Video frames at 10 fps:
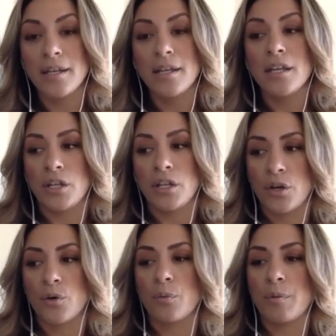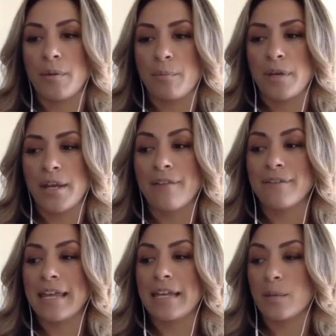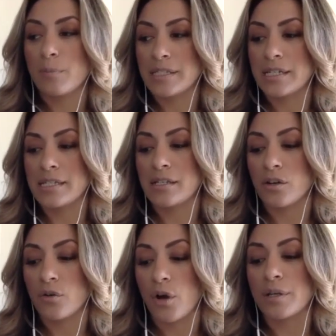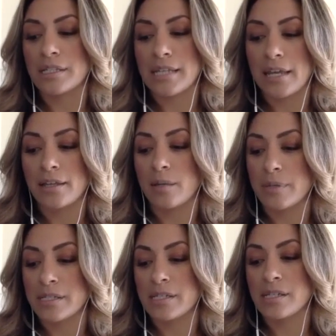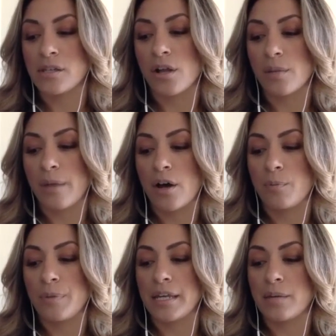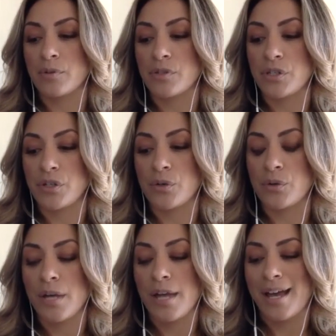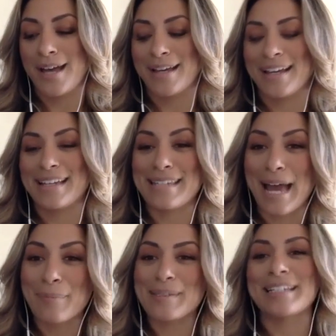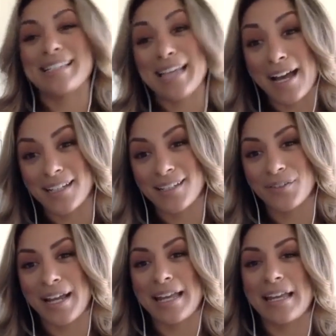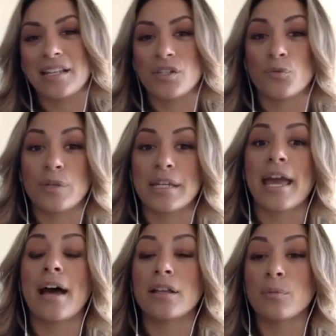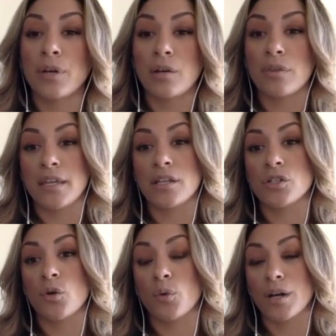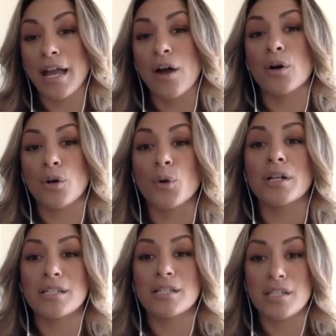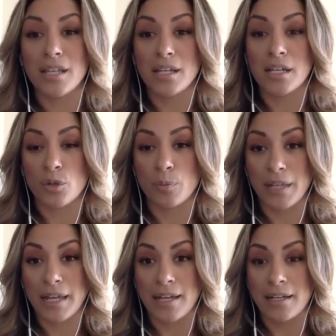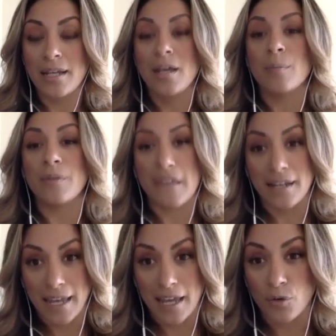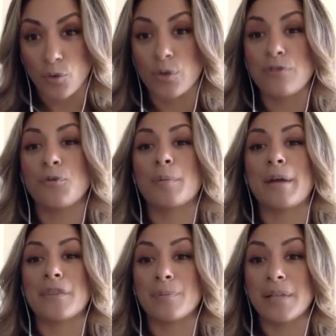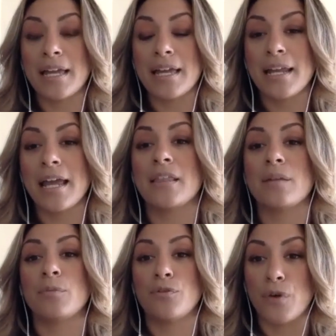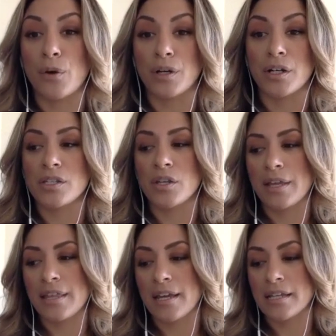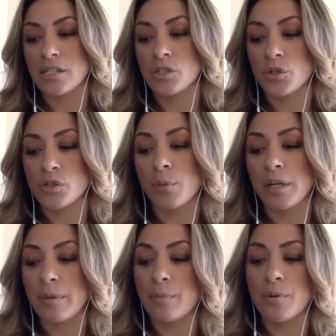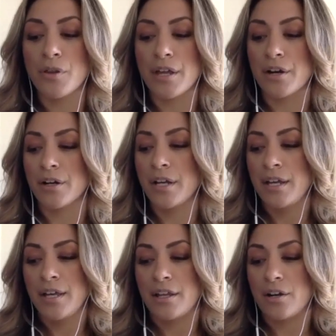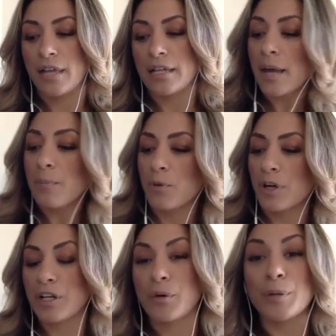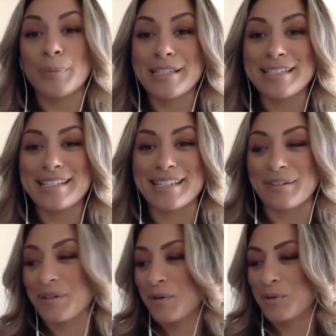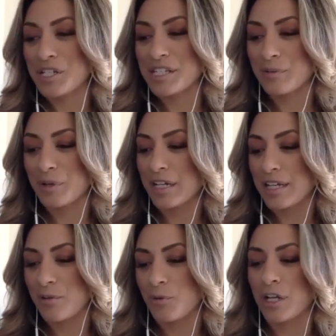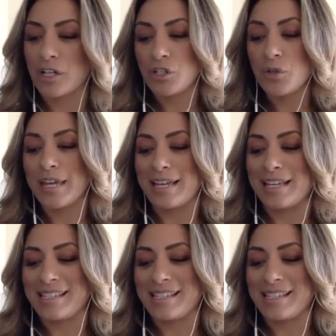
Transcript: You know, navigating a business and growing, scaling a business is all about being able to uh, adapt and attack, right? And to recalibrate when things don't work out according to the initial plan. But then again, reformat the plan and then move forward. So I think I see so many people that are that are like, yep, we're going to grow a business and we're just we're gonna we're gonna do this.